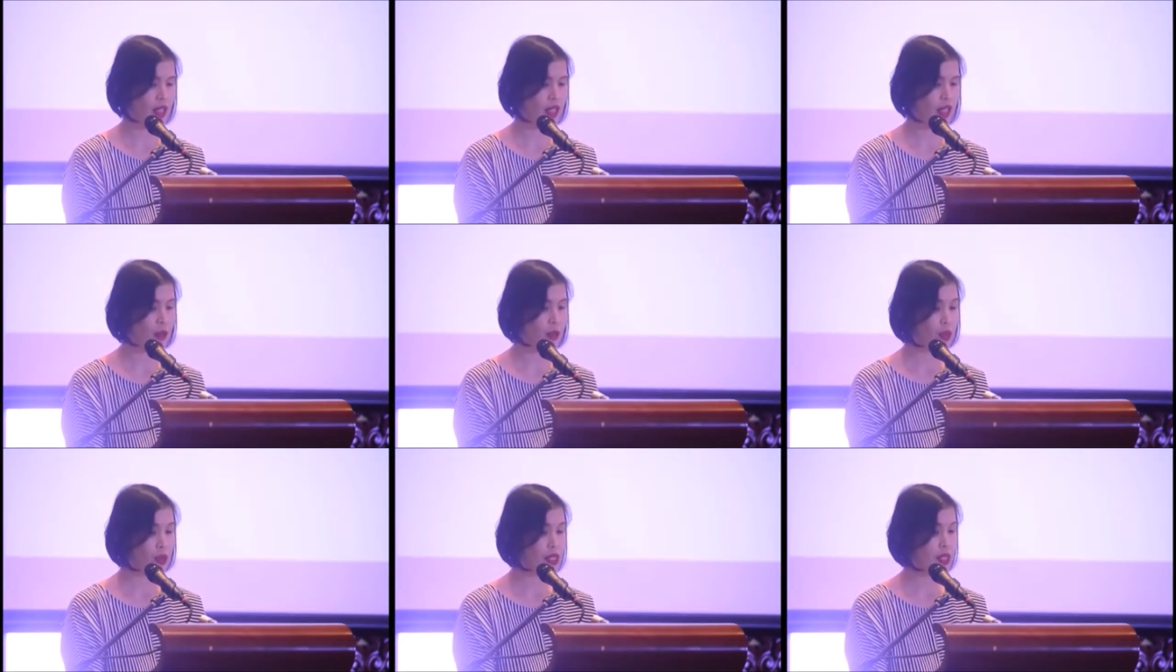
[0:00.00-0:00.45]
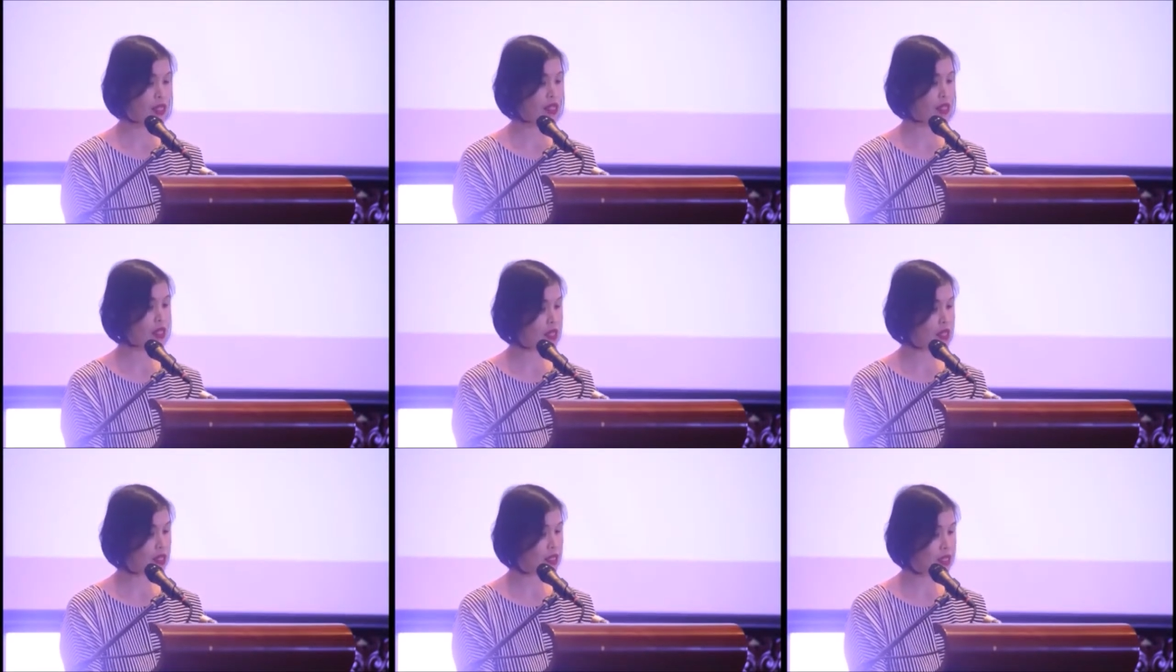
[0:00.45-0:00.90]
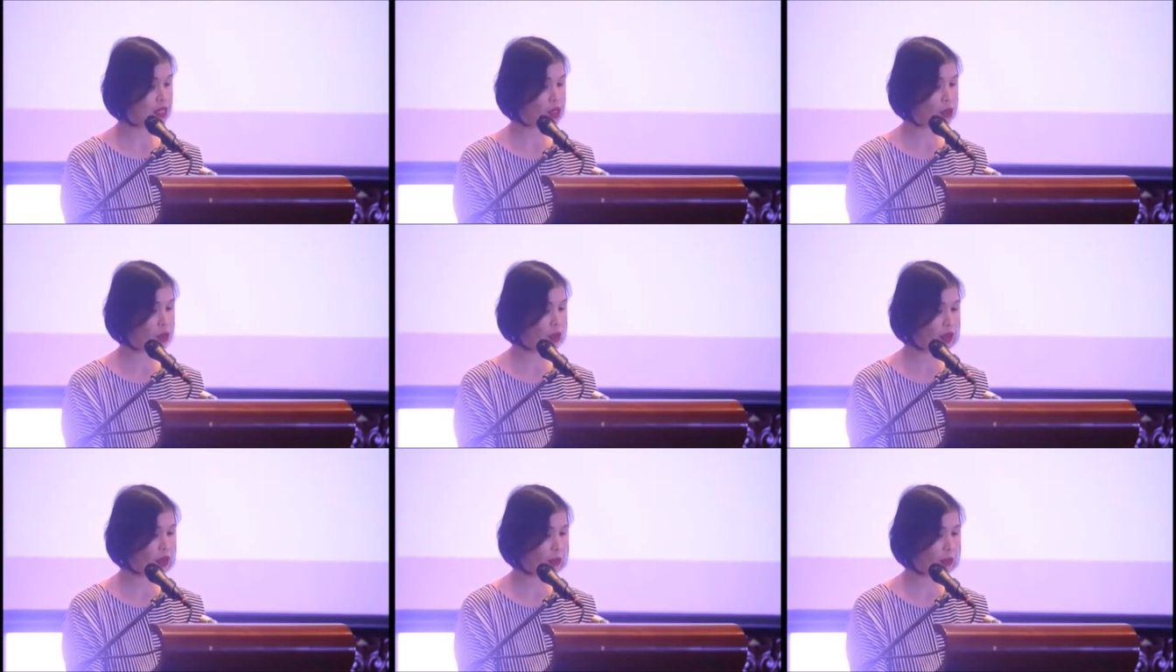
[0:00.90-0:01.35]
It was a 60
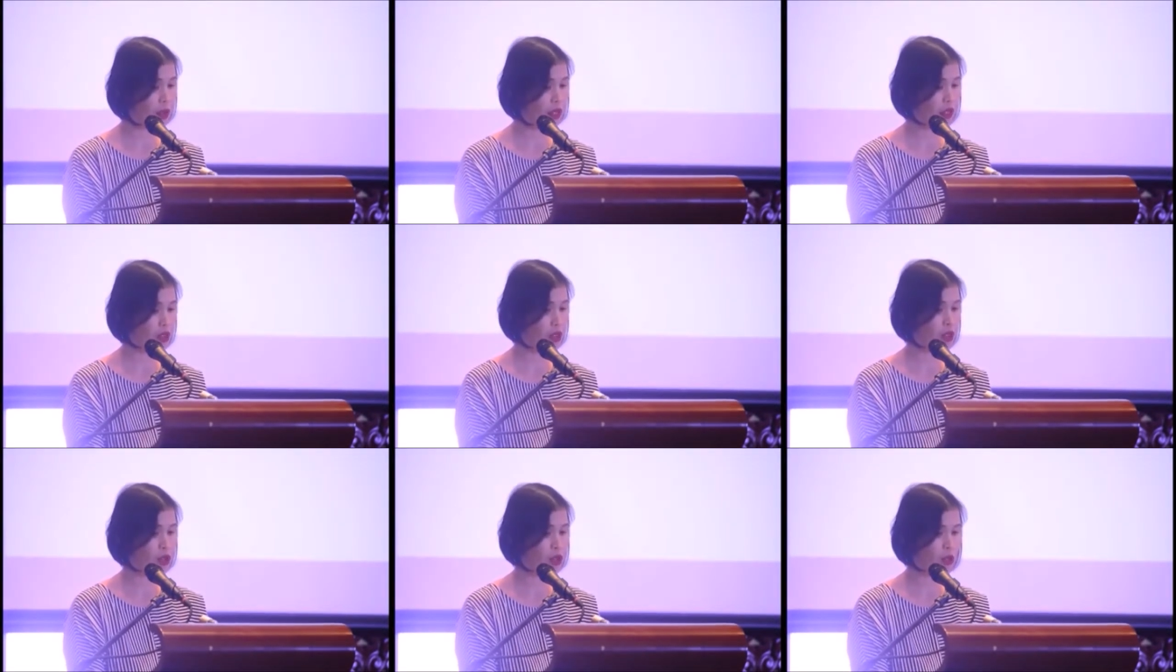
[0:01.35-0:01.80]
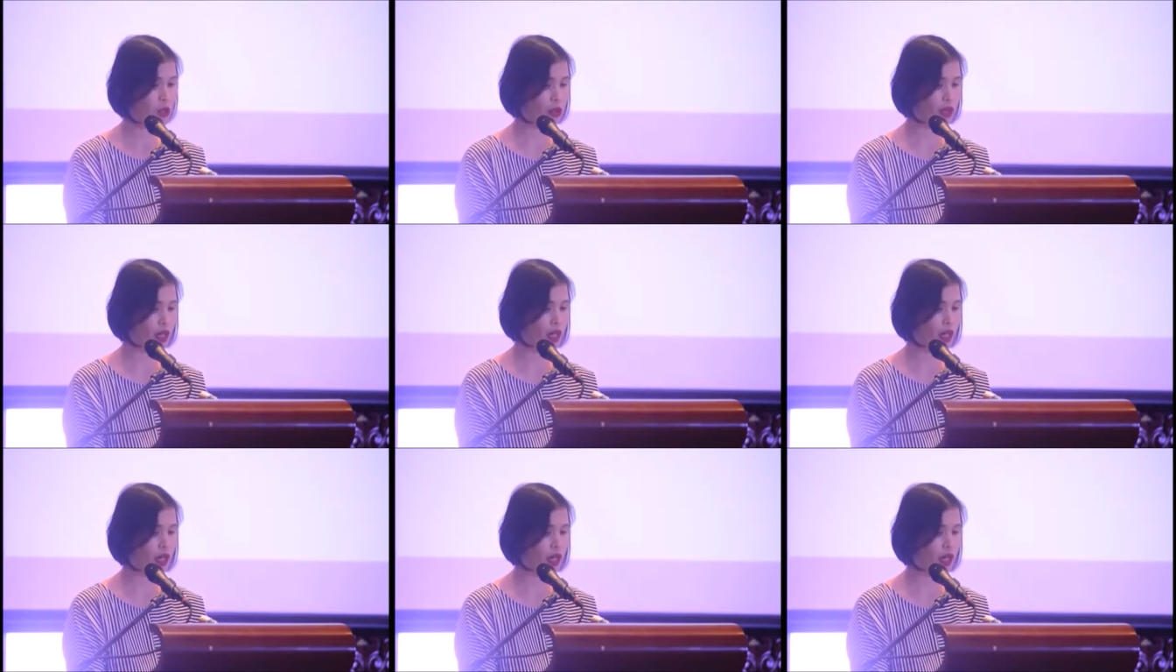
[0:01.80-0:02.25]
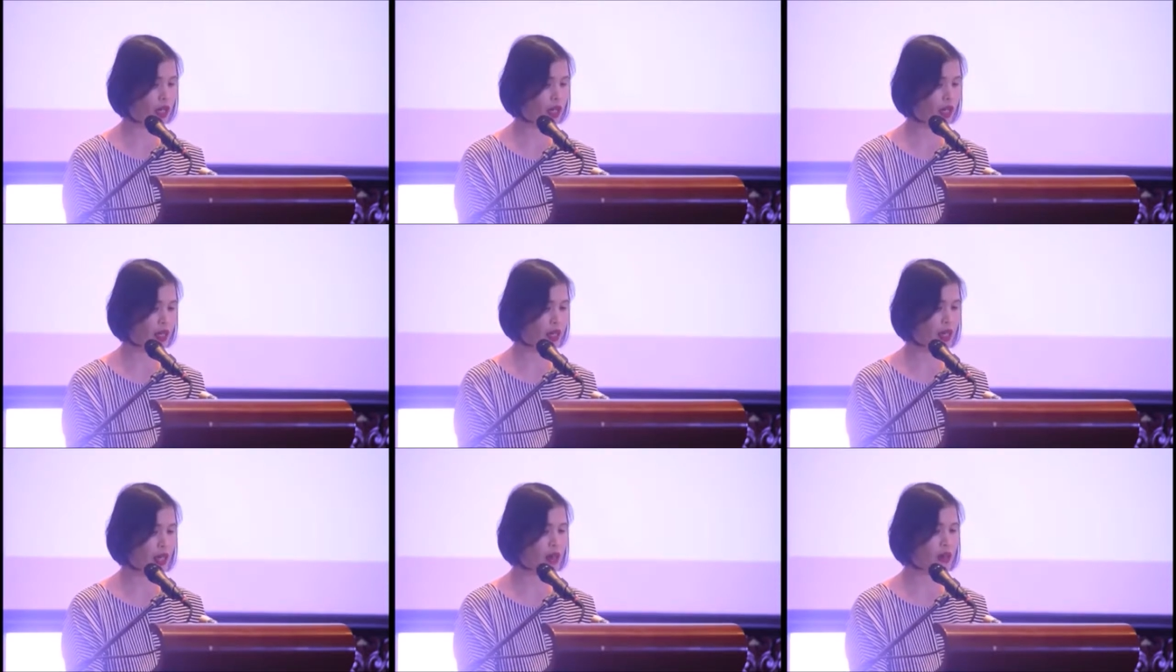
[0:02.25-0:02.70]
square meter store
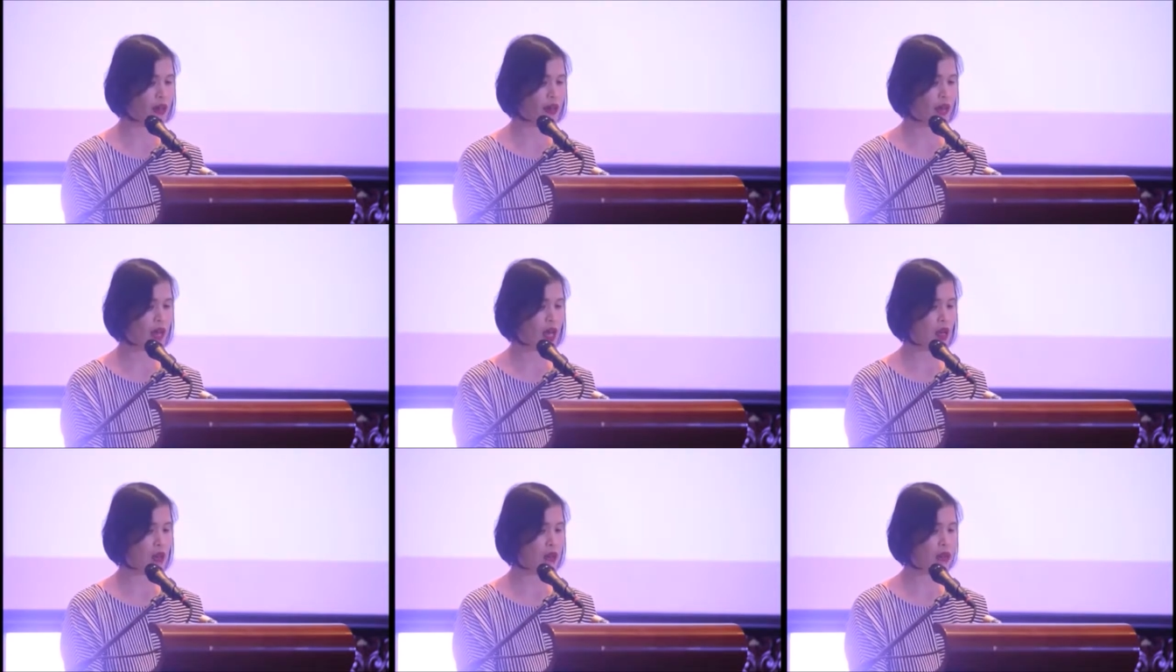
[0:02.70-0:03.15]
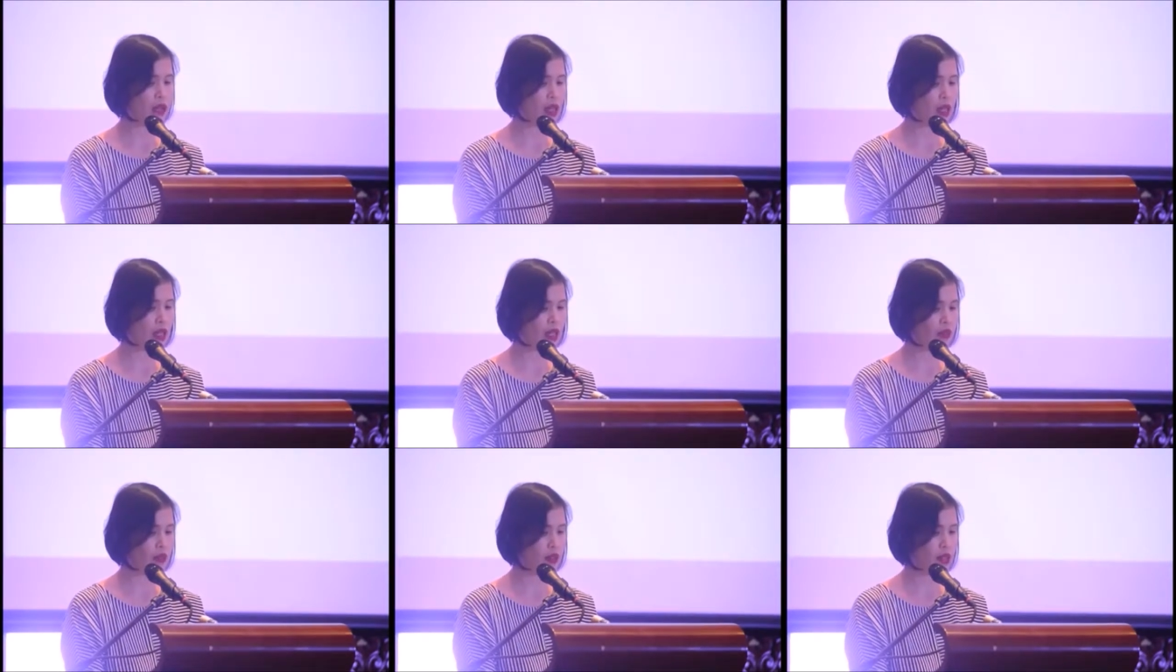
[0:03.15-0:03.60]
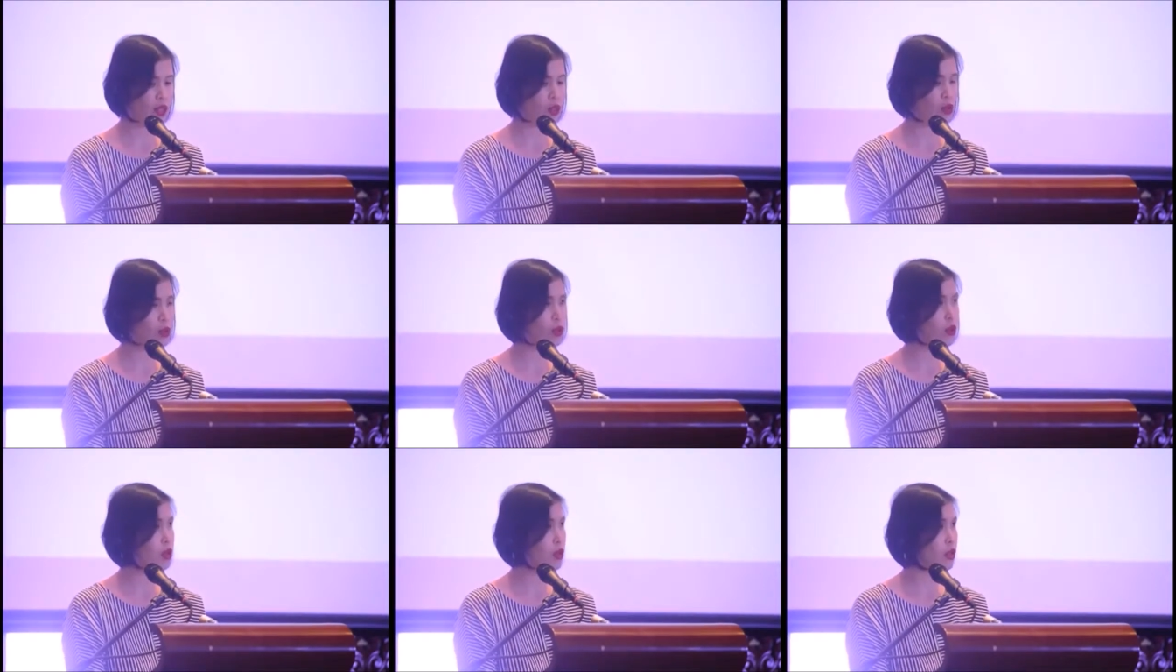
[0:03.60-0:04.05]
in an area outside of the
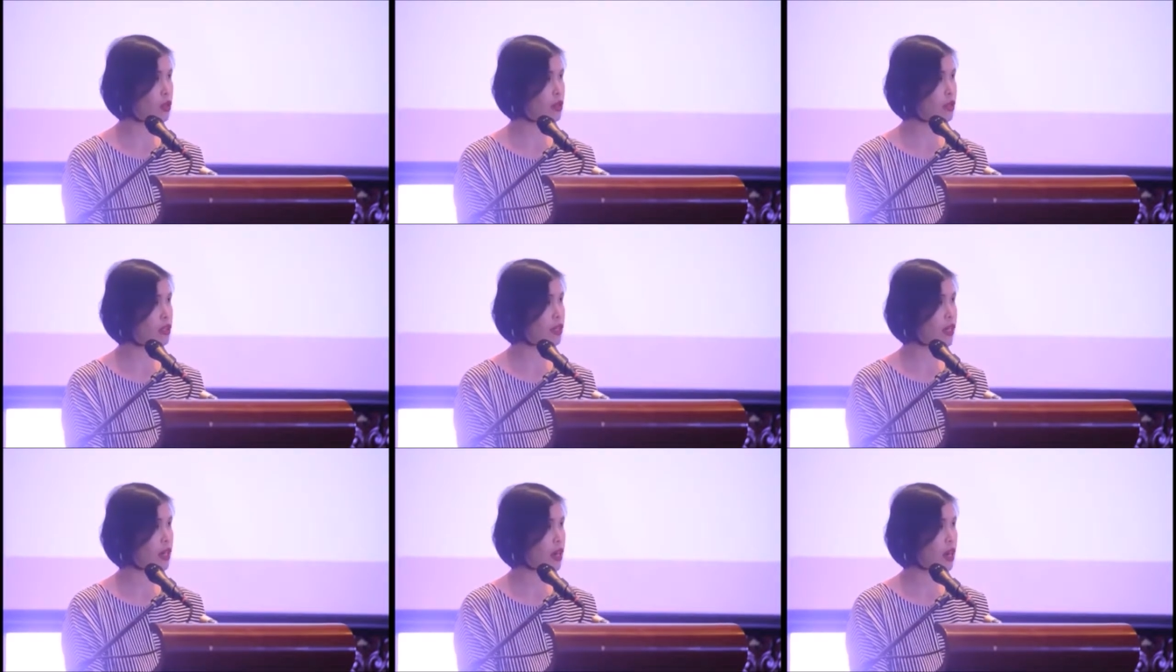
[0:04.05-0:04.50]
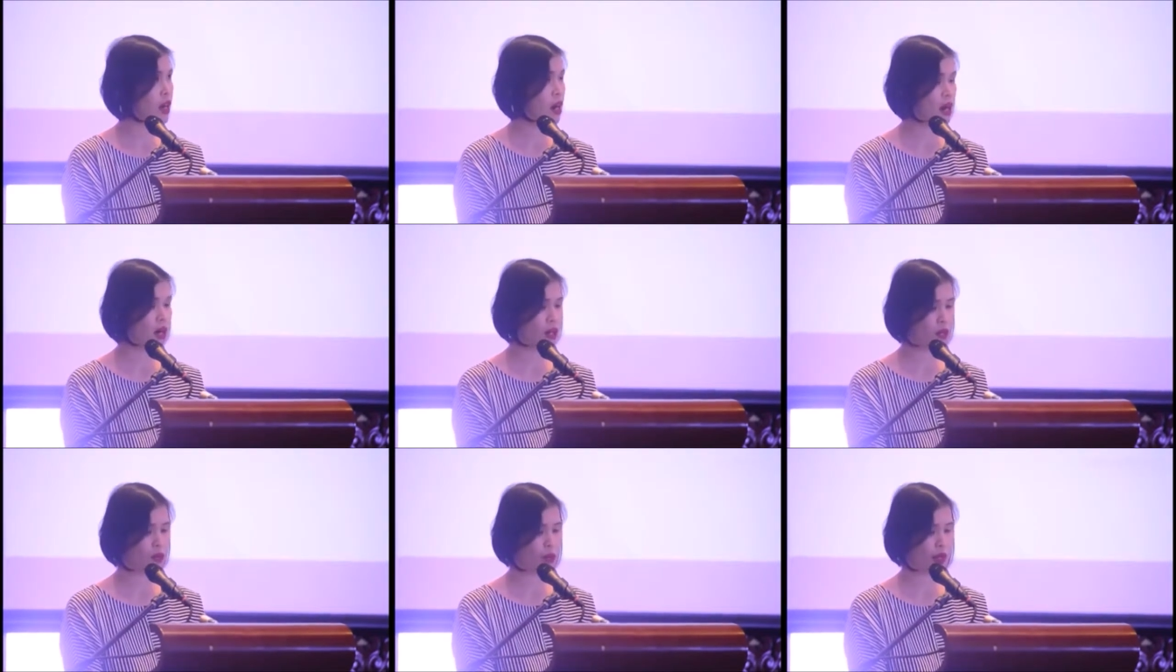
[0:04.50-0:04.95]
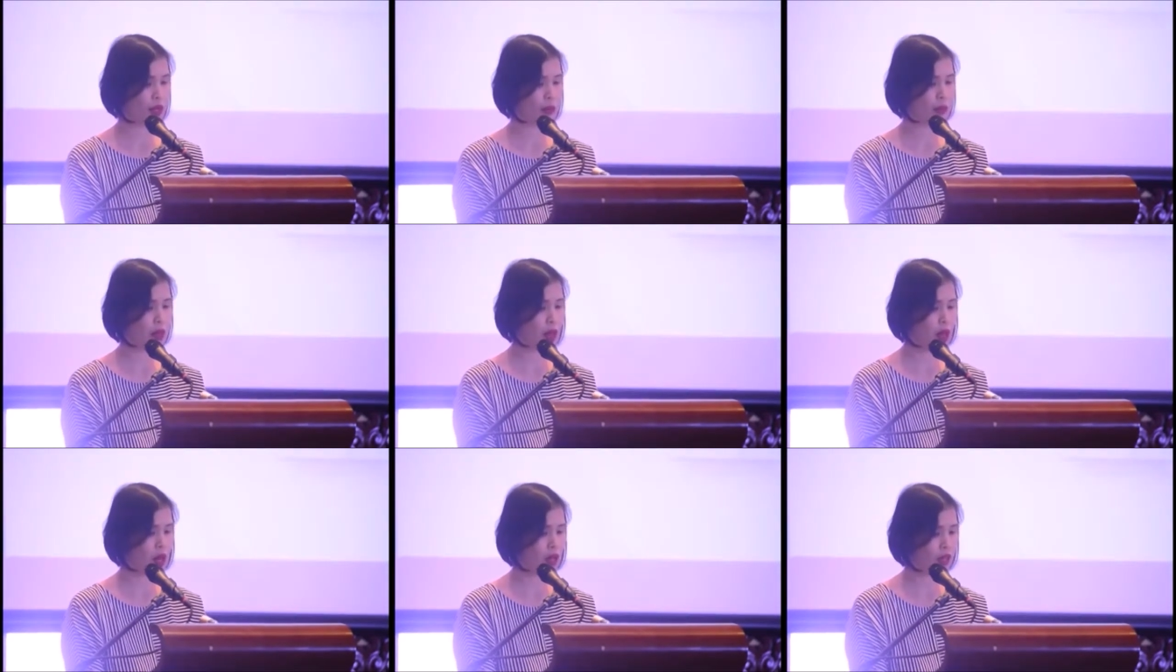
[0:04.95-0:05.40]
so-called hardware
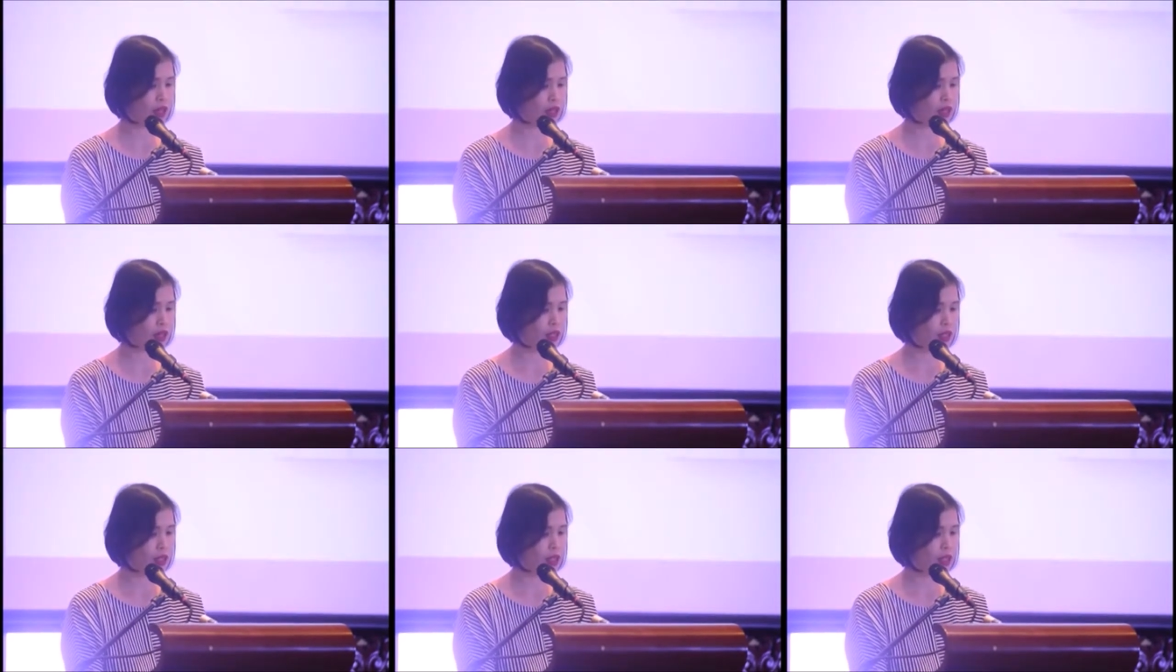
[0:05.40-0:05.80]
block,